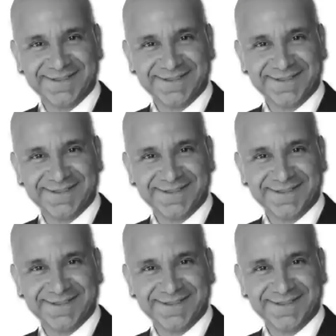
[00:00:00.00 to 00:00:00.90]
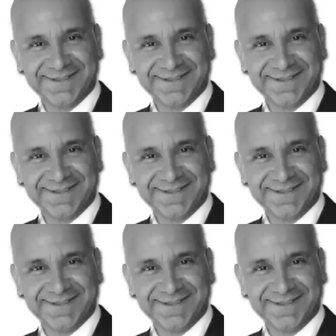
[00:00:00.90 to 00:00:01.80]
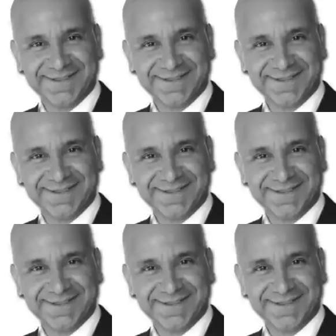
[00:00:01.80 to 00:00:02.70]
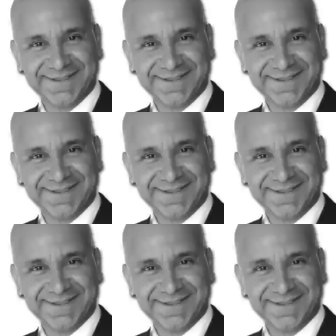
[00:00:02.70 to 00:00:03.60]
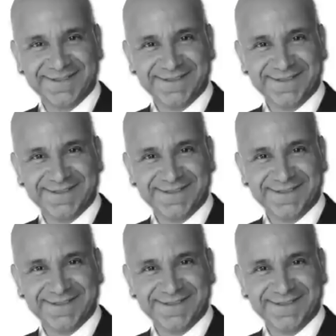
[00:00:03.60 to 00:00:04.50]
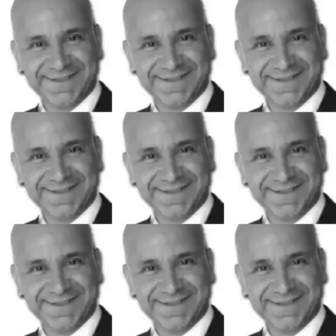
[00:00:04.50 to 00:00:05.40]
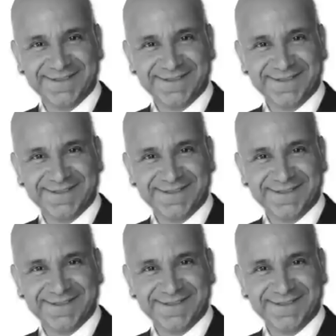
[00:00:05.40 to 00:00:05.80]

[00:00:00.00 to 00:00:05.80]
This is a still picture; no speech is visible.